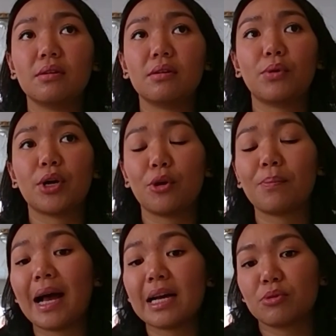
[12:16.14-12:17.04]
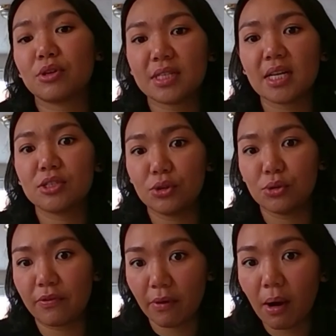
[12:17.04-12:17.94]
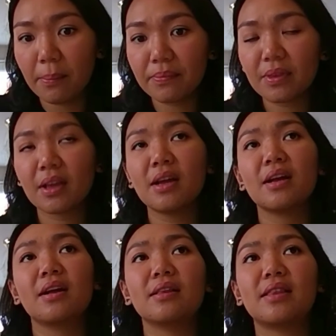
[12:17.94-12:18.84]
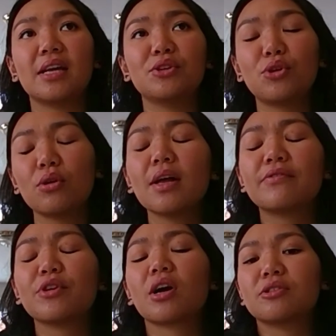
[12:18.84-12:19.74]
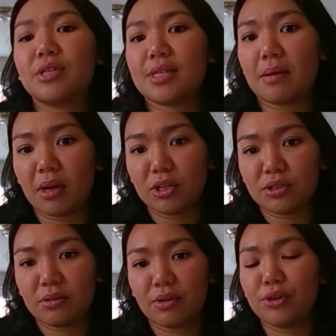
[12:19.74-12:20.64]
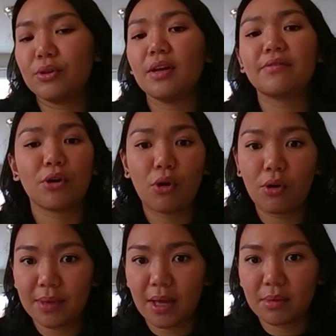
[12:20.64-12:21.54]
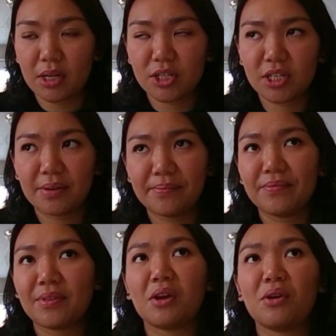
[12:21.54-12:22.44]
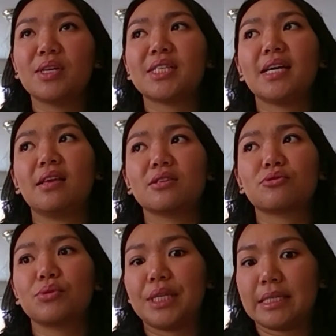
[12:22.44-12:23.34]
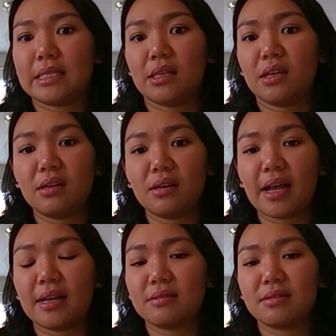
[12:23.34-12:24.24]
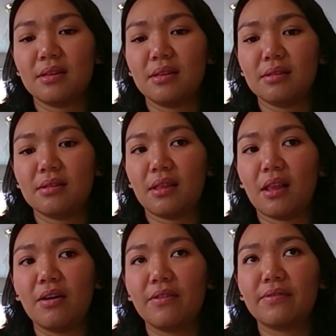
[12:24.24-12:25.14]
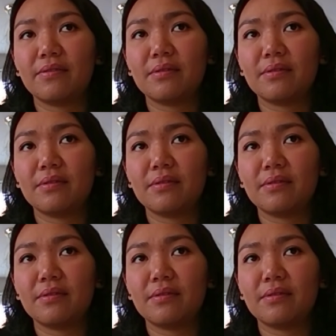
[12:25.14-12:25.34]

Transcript: your passport says you were from, then you don't love your country that much, or you don't love your home that much, which I think is really silly. I can still love,